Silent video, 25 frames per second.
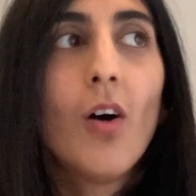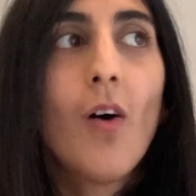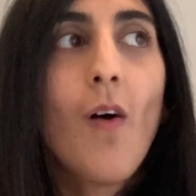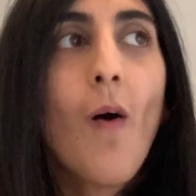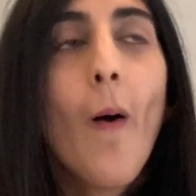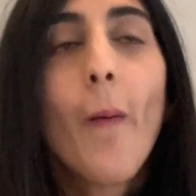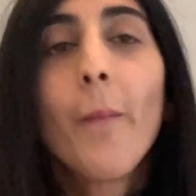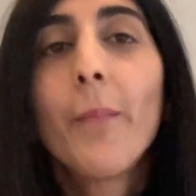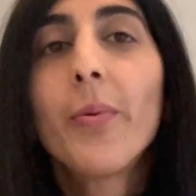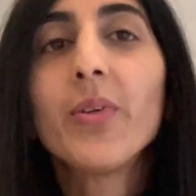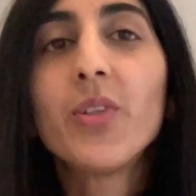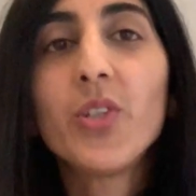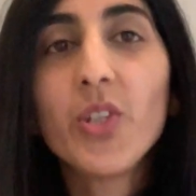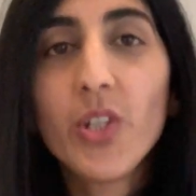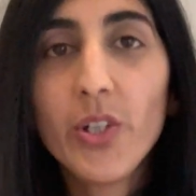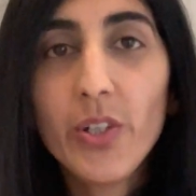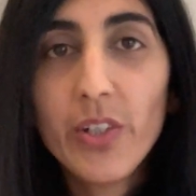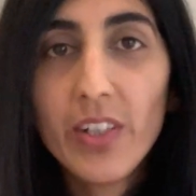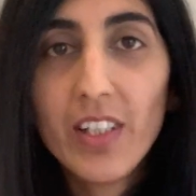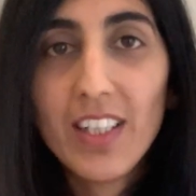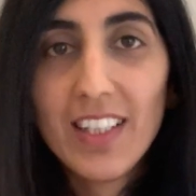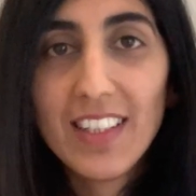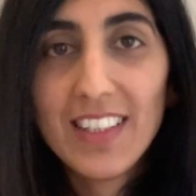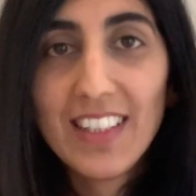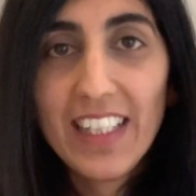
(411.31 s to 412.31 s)

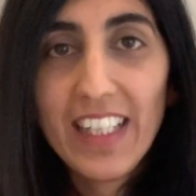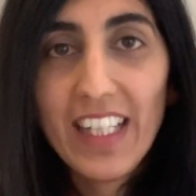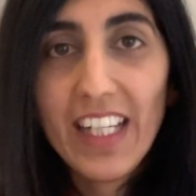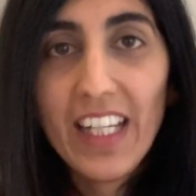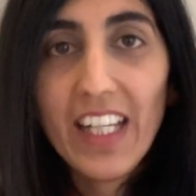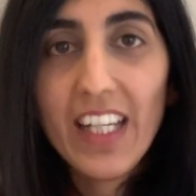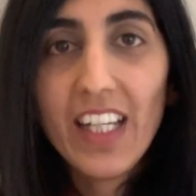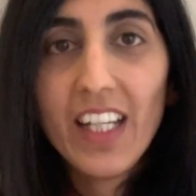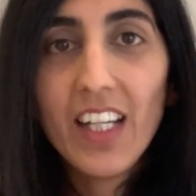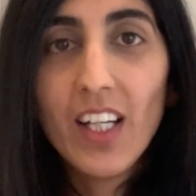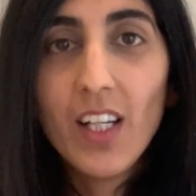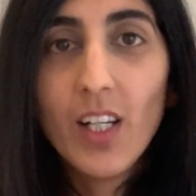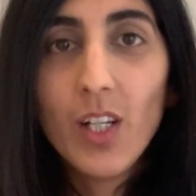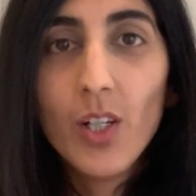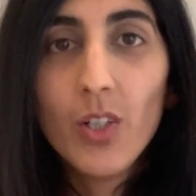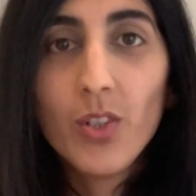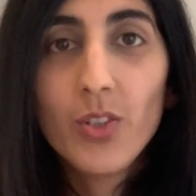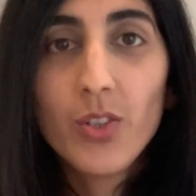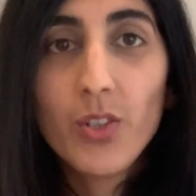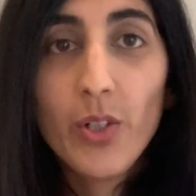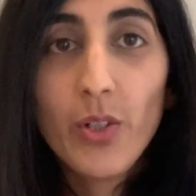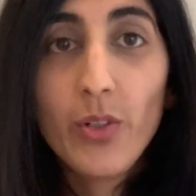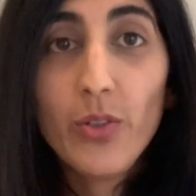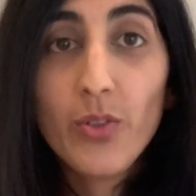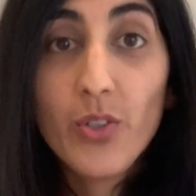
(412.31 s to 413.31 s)
opportunity
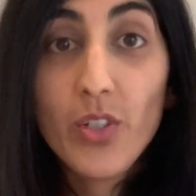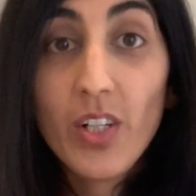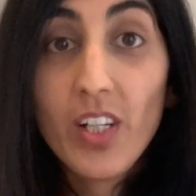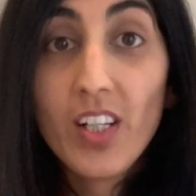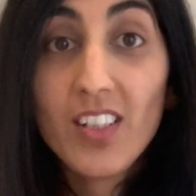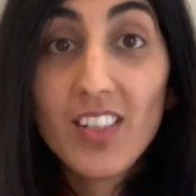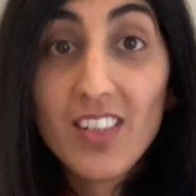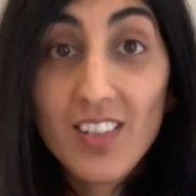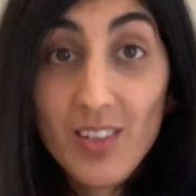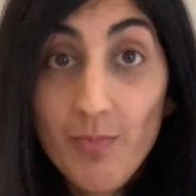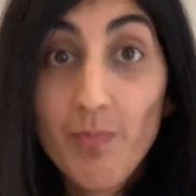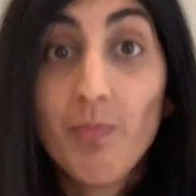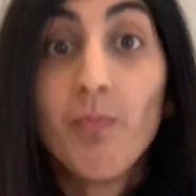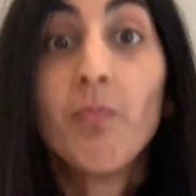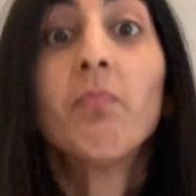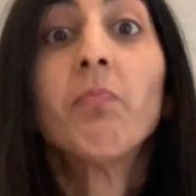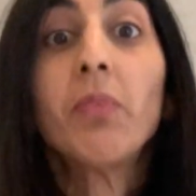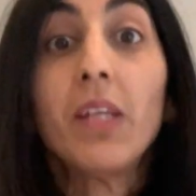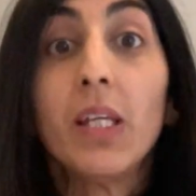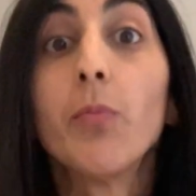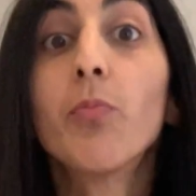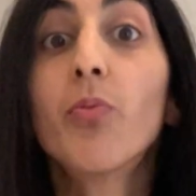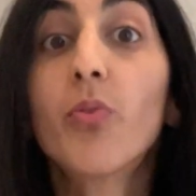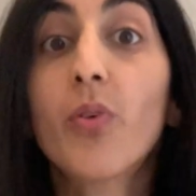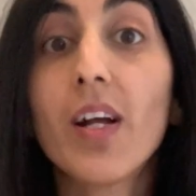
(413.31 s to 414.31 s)
to just
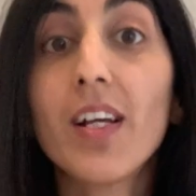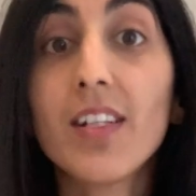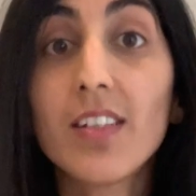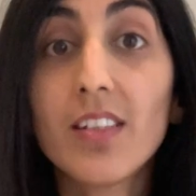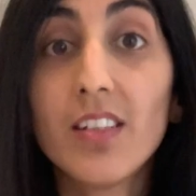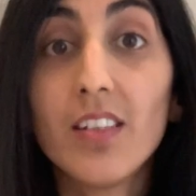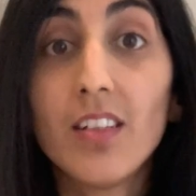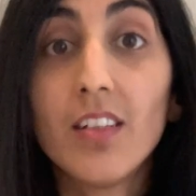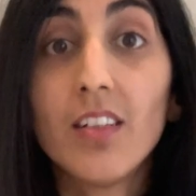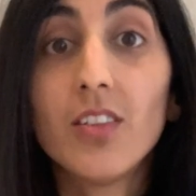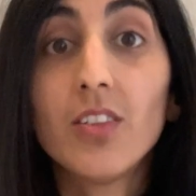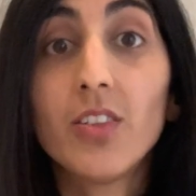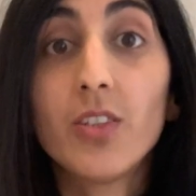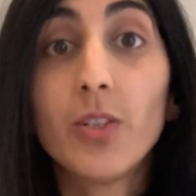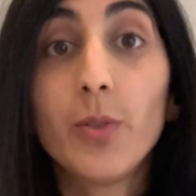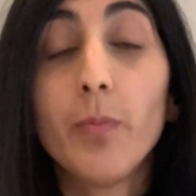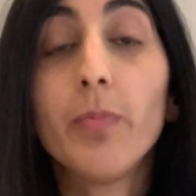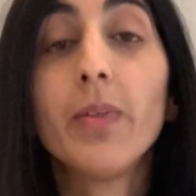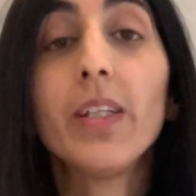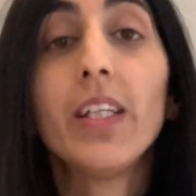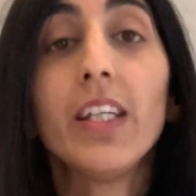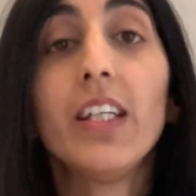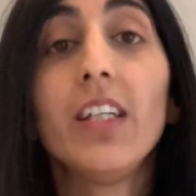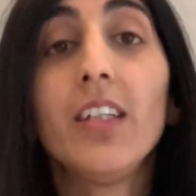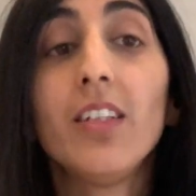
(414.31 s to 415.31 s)
be present,
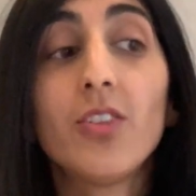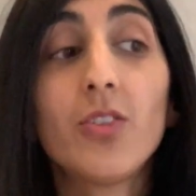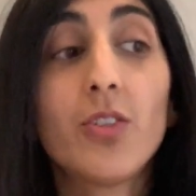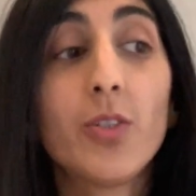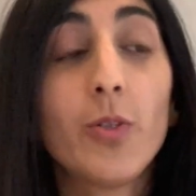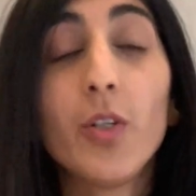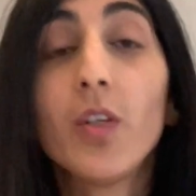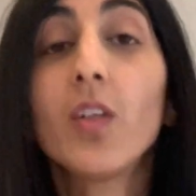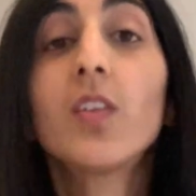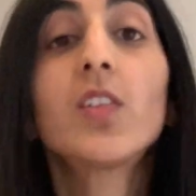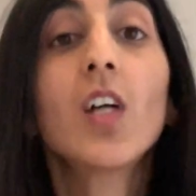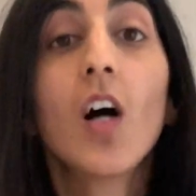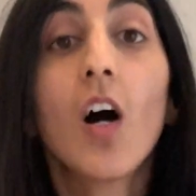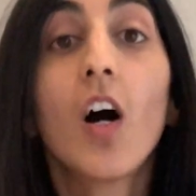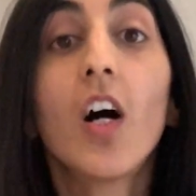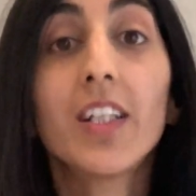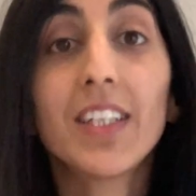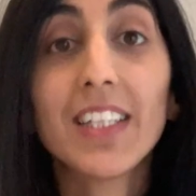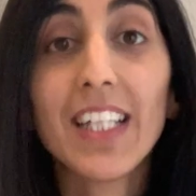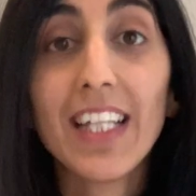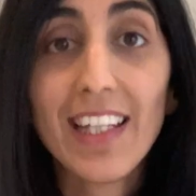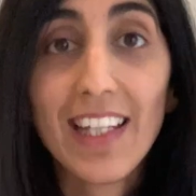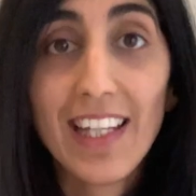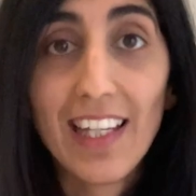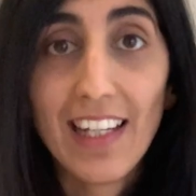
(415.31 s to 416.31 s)
to
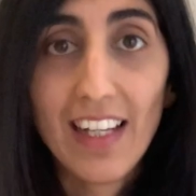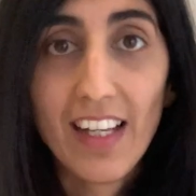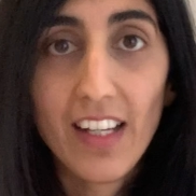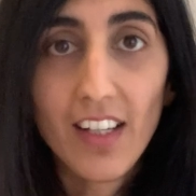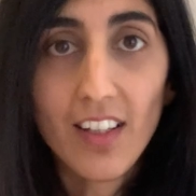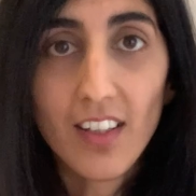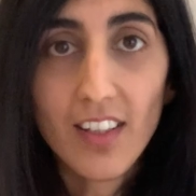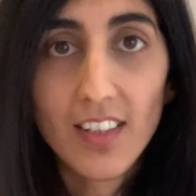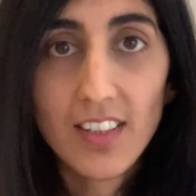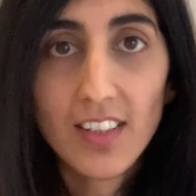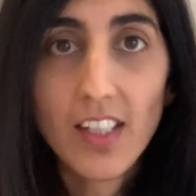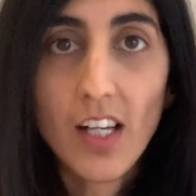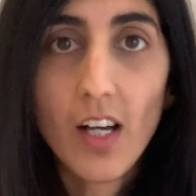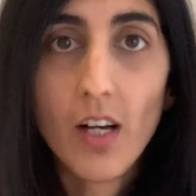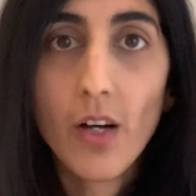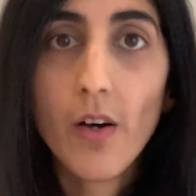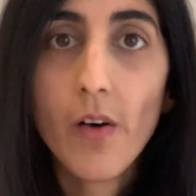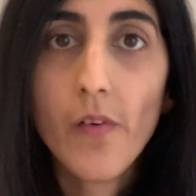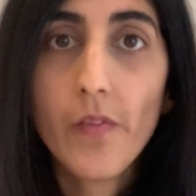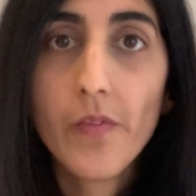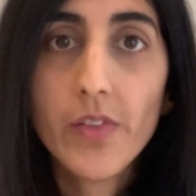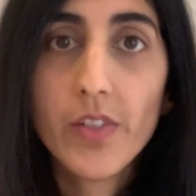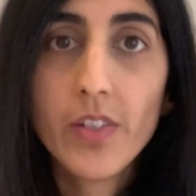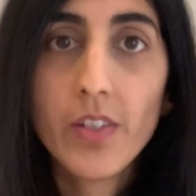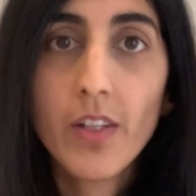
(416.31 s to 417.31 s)
articulate
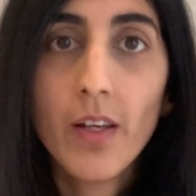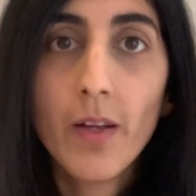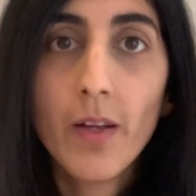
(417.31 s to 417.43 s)
ourselves.